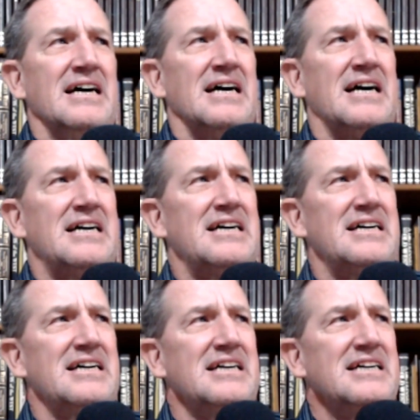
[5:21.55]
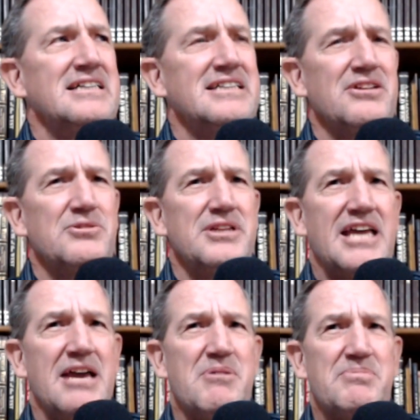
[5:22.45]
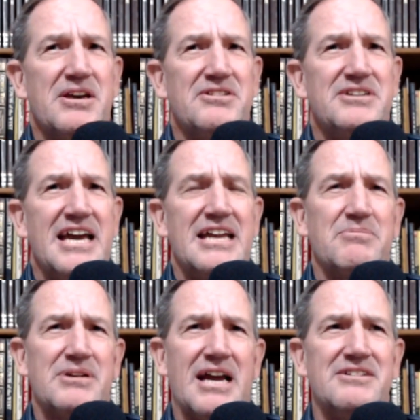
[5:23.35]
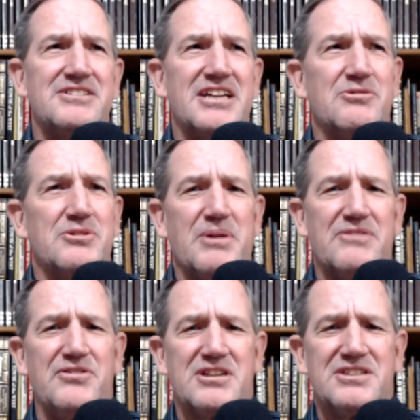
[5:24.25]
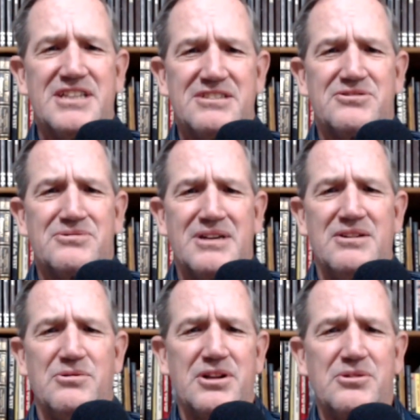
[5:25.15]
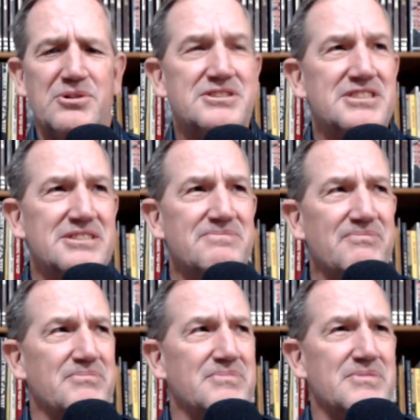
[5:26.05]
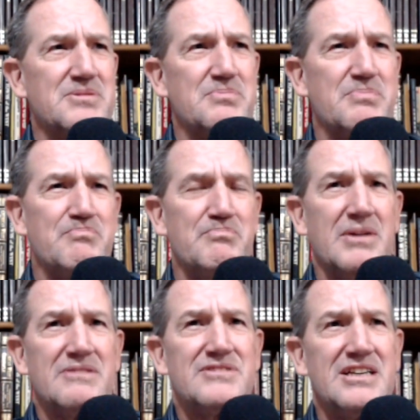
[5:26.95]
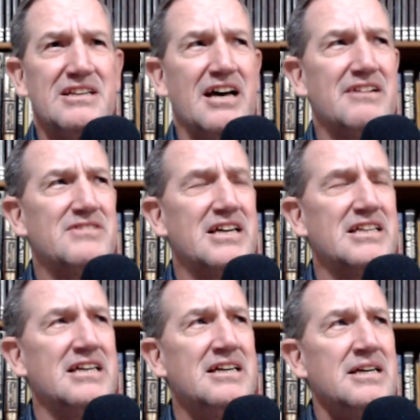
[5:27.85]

Another one that came up the other day, and I'm kind of sticking with Bigfoot because that's kind of one of the ones that I've seen a lot of lately,